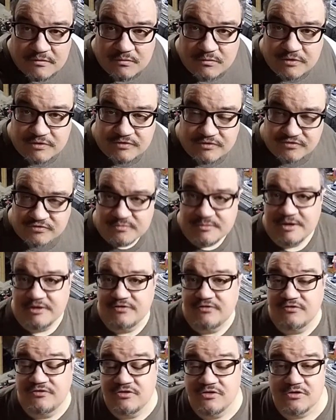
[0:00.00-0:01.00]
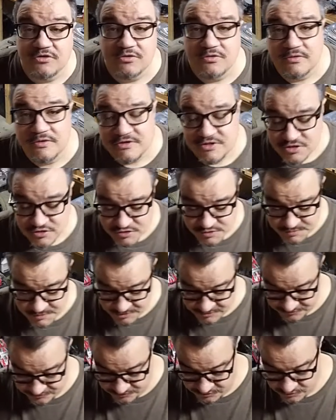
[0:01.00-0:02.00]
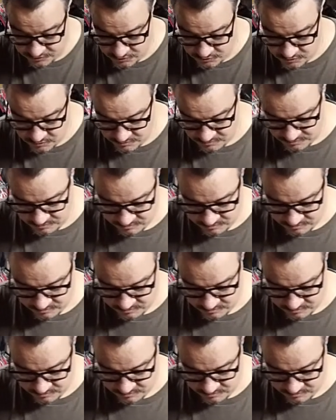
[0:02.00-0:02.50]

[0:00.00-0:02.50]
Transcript: What these are meant to do is you're supposed to